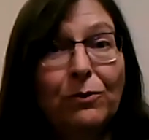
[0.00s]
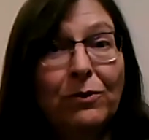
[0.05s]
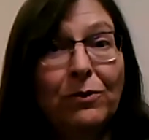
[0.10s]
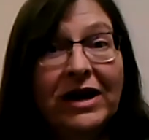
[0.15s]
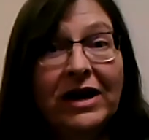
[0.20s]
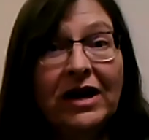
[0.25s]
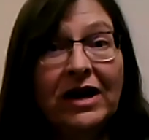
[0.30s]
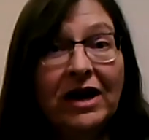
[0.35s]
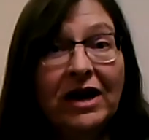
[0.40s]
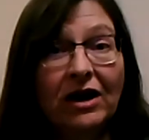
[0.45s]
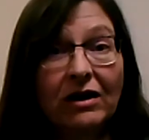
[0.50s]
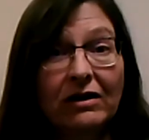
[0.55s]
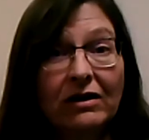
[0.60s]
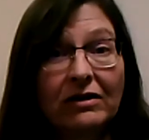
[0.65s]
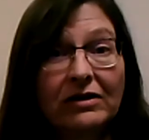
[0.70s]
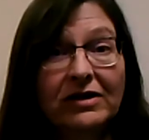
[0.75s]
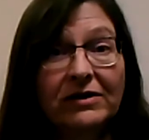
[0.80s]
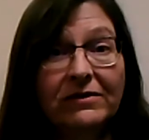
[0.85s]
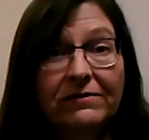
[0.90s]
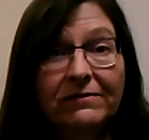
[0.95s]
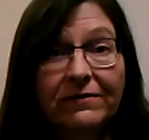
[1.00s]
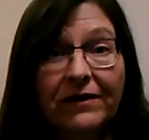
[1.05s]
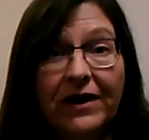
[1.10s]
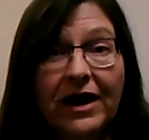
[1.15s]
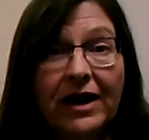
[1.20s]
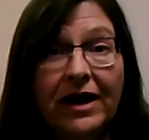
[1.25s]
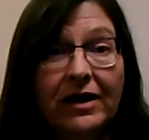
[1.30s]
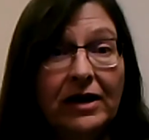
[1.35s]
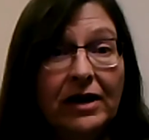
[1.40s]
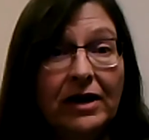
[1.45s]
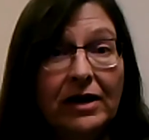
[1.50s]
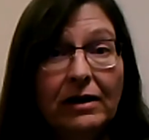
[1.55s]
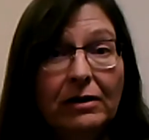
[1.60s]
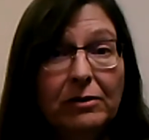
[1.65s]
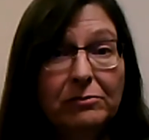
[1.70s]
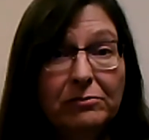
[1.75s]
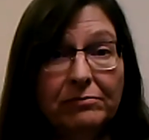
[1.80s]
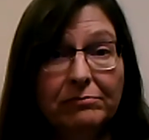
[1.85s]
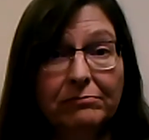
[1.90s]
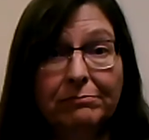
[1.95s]
we are divided
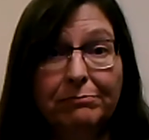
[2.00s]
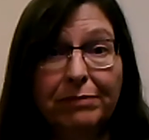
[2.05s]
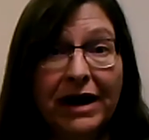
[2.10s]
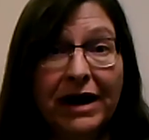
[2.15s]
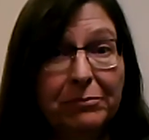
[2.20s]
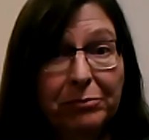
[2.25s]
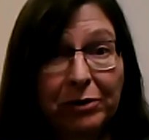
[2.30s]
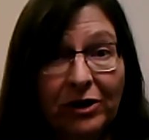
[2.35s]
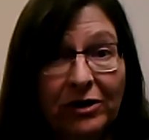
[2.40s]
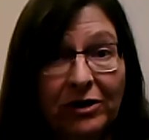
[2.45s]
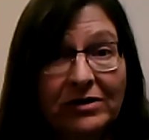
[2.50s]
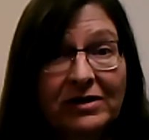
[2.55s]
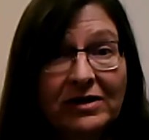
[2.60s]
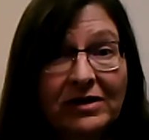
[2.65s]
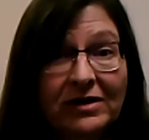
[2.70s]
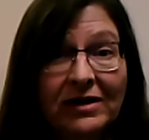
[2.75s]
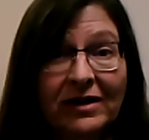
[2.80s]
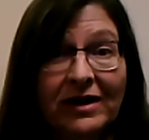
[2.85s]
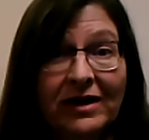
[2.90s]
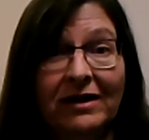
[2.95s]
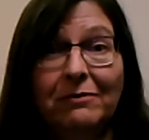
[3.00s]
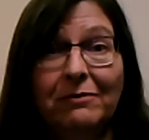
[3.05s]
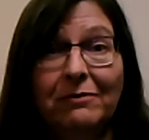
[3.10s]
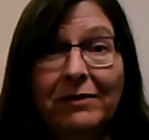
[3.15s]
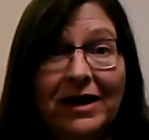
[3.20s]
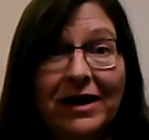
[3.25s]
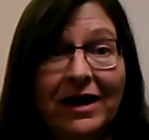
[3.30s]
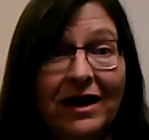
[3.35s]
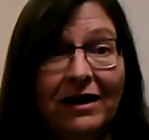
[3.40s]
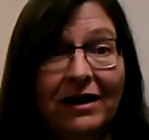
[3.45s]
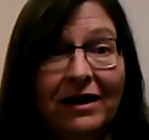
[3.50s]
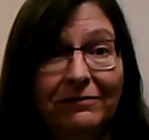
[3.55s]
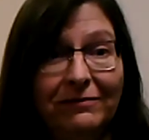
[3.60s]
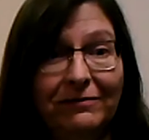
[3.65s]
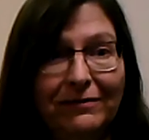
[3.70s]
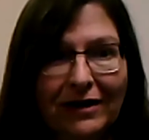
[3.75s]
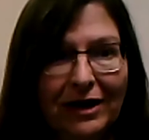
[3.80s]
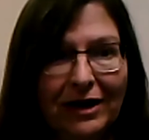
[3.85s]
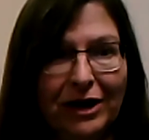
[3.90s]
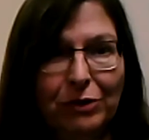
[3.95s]
by partisanly. We have
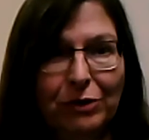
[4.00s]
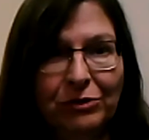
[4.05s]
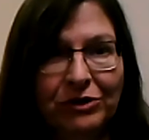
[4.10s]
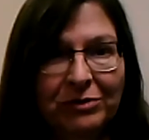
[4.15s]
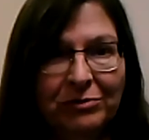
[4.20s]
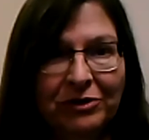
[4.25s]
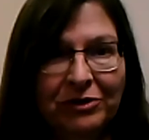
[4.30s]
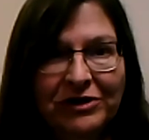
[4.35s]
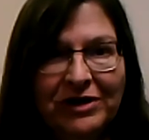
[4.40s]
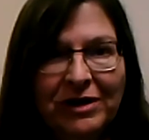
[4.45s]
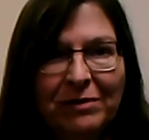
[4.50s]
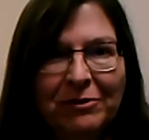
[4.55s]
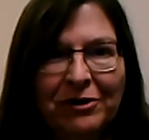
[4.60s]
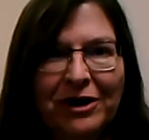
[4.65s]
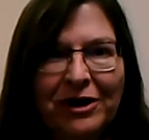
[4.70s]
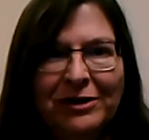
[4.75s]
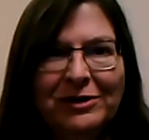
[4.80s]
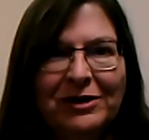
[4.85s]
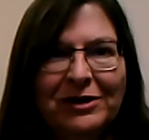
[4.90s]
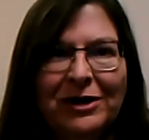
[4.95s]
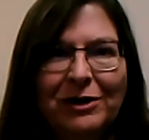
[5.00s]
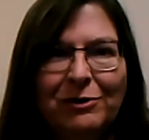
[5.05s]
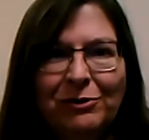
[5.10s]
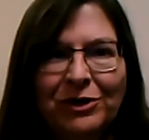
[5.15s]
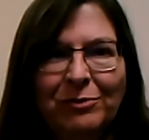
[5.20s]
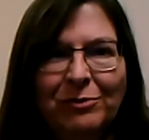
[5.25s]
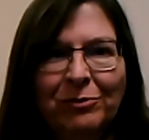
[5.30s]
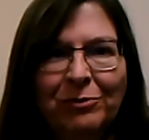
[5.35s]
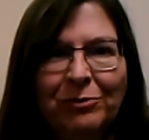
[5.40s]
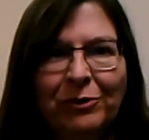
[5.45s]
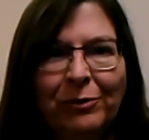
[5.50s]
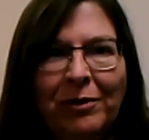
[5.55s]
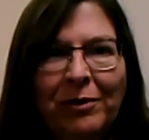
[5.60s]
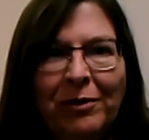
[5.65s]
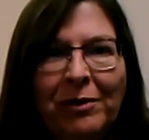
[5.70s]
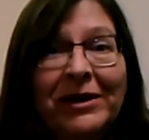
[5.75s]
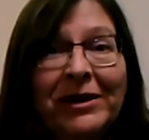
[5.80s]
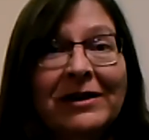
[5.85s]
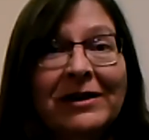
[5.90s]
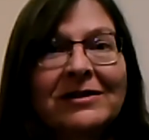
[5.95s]
an equal number of Democrats and an equal number of
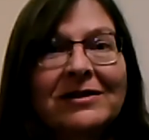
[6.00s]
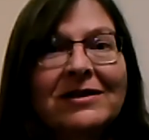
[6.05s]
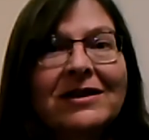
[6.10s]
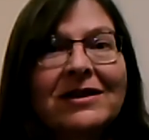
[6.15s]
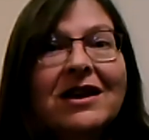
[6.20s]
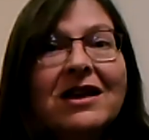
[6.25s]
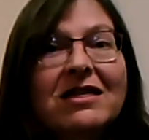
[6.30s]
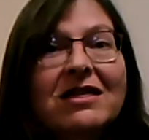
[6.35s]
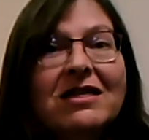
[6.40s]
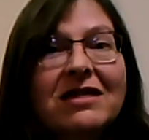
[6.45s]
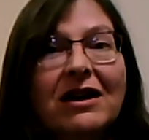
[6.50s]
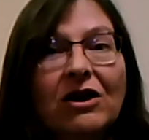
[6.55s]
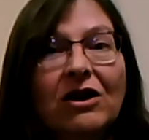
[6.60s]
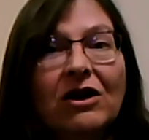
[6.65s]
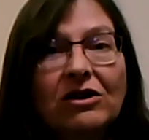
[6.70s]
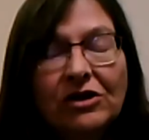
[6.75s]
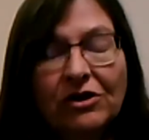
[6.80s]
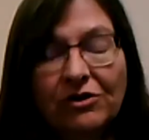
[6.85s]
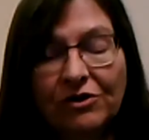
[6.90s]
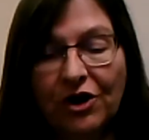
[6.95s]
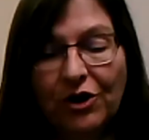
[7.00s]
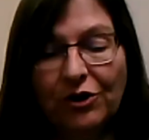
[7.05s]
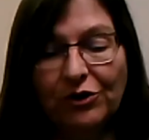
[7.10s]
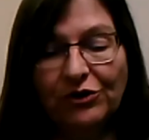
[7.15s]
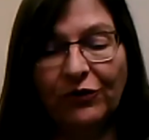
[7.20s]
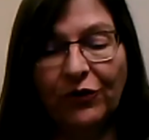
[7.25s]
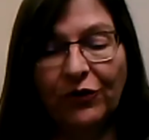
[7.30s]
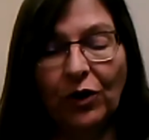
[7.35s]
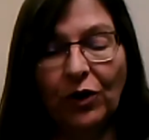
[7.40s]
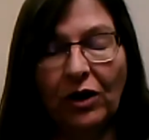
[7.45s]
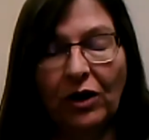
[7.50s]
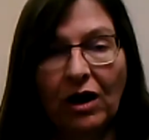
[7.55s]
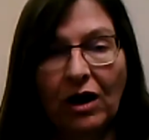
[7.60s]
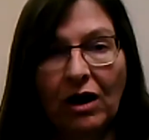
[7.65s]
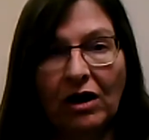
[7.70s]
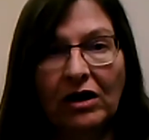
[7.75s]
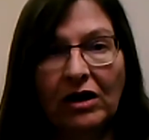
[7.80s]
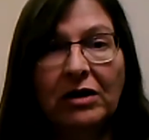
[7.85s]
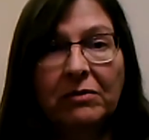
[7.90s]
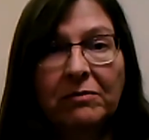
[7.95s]
Republicans. That also goes for
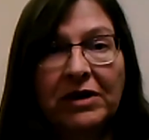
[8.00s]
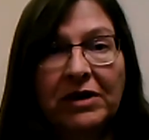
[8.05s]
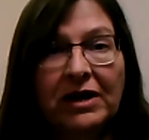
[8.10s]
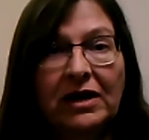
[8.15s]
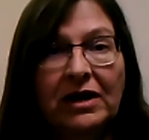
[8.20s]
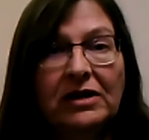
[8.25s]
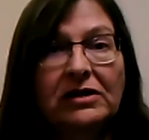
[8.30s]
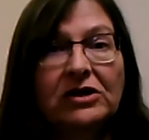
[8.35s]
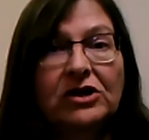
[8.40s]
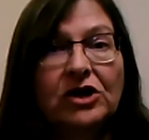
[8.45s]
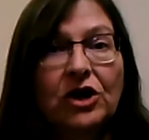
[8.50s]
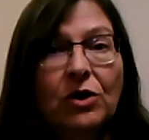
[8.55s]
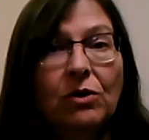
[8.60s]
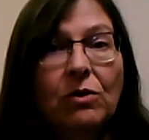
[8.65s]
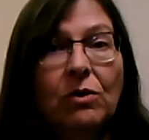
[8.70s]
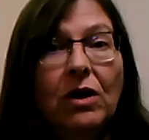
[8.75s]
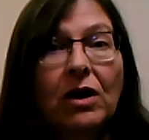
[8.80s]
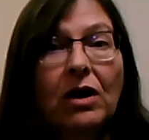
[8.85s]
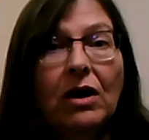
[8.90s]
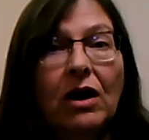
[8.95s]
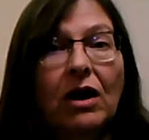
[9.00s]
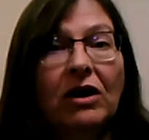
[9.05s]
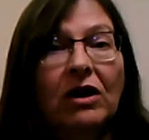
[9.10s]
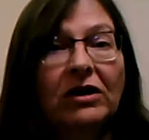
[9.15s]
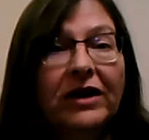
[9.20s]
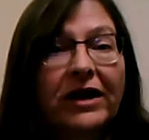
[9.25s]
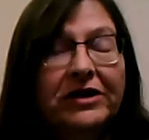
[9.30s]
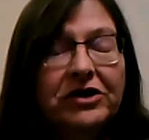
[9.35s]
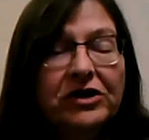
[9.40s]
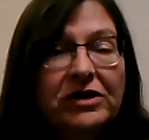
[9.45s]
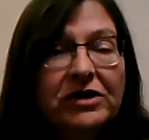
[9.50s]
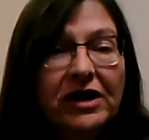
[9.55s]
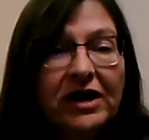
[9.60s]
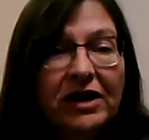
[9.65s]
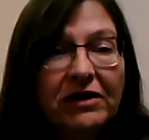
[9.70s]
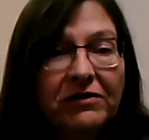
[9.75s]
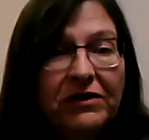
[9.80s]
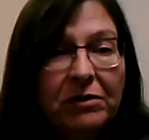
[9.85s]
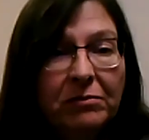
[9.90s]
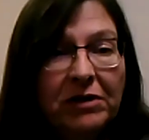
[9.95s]
our committee. So our
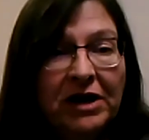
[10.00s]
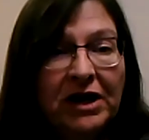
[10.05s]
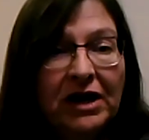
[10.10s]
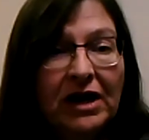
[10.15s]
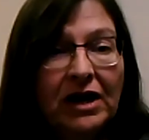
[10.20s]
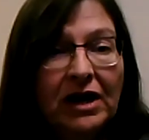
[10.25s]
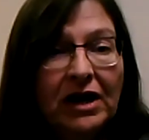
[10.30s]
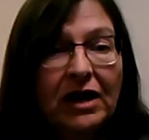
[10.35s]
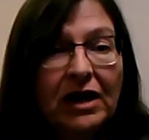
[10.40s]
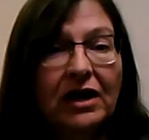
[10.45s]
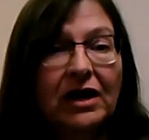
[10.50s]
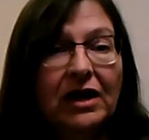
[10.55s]
legislative committee,